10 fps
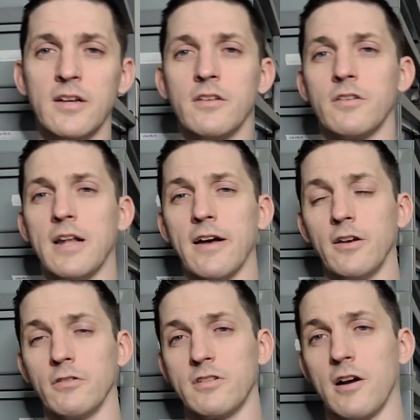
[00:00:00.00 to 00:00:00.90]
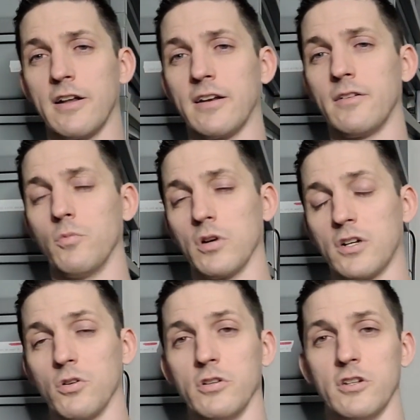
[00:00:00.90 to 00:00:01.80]
So now you're starting to work
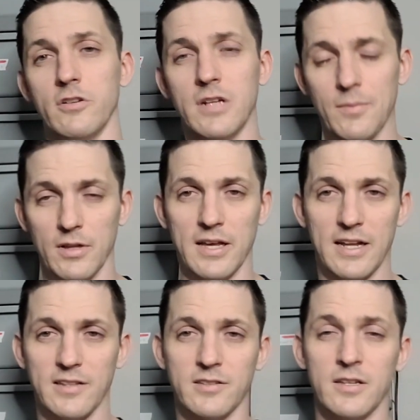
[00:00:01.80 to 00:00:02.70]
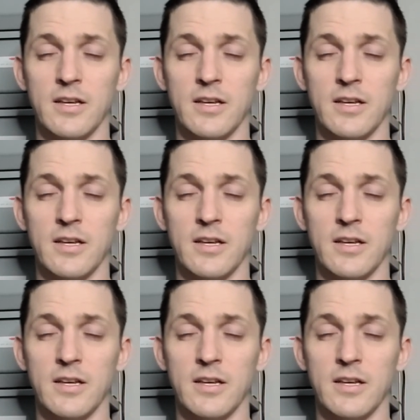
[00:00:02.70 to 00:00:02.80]
towards your double hets.